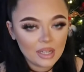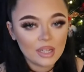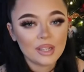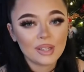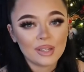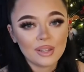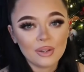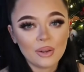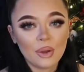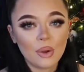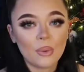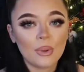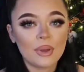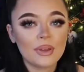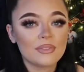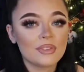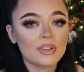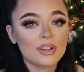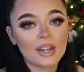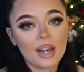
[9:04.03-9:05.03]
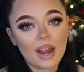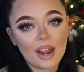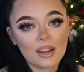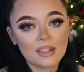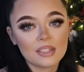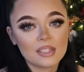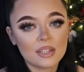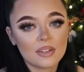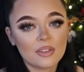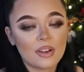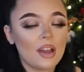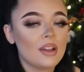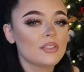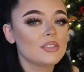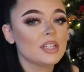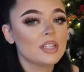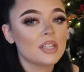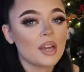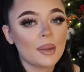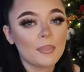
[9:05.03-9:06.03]
You know, if they're an artsy,
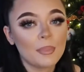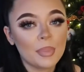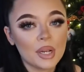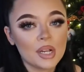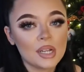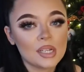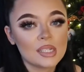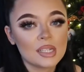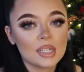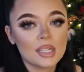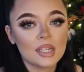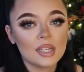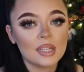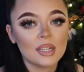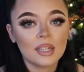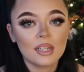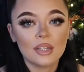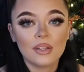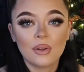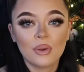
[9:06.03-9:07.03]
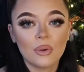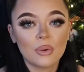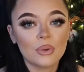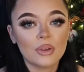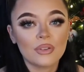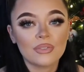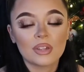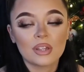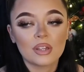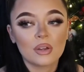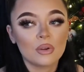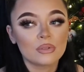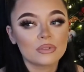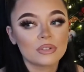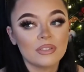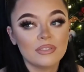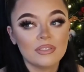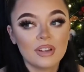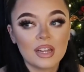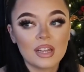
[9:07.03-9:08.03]
crafty type person, you know, if you can go to
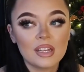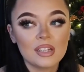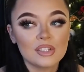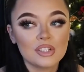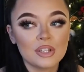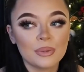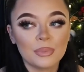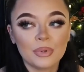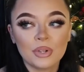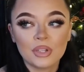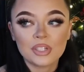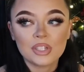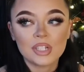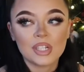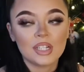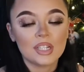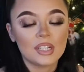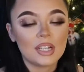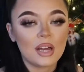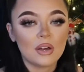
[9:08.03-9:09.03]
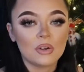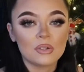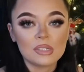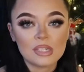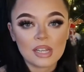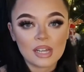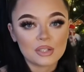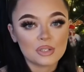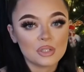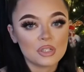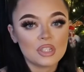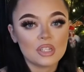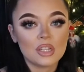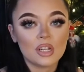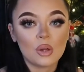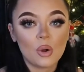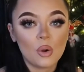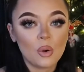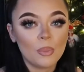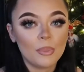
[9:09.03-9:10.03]
the Range, I'm pretty sure that whole section's
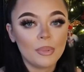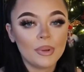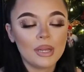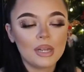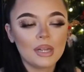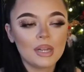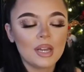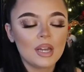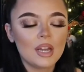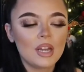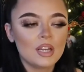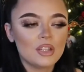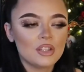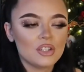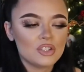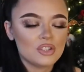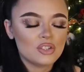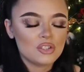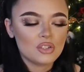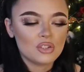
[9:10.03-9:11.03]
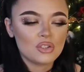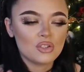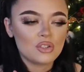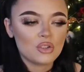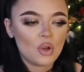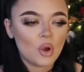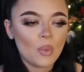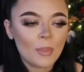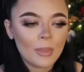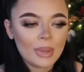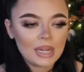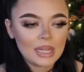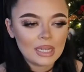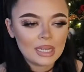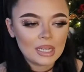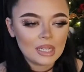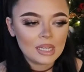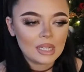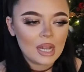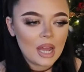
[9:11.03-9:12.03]
still open. There's just so many
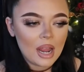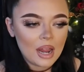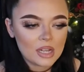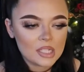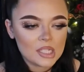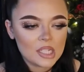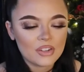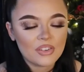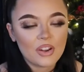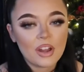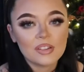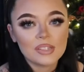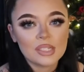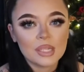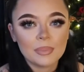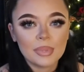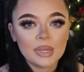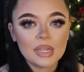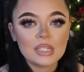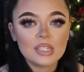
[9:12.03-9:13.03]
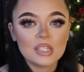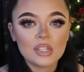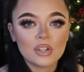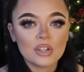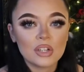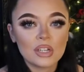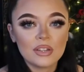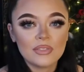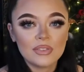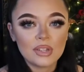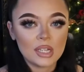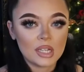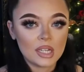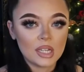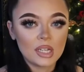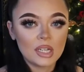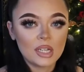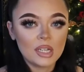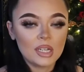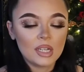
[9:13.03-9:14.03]
little artsy, crafty bits. You could even,
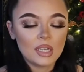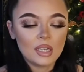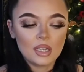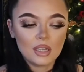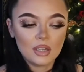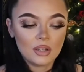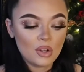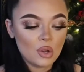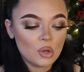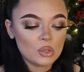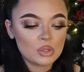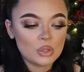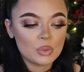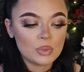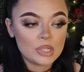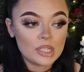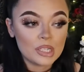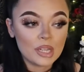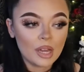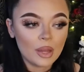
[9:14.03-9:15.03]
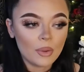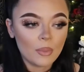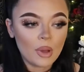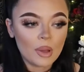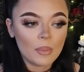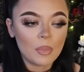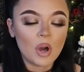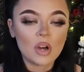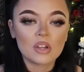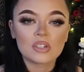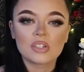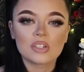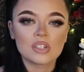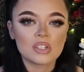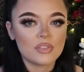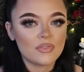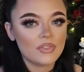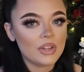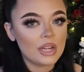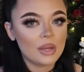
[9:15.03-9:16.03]
you know, do a DIY box and
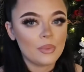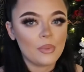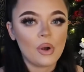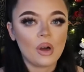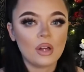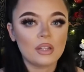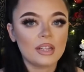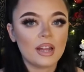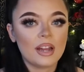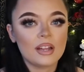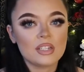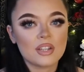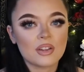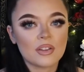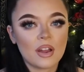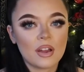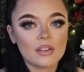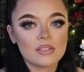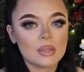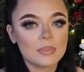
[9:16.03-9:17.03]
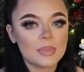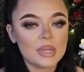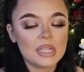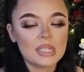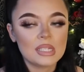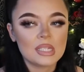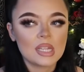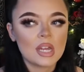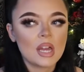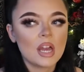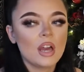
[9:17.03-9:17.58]
just fill it with all the artsy, crafty bits.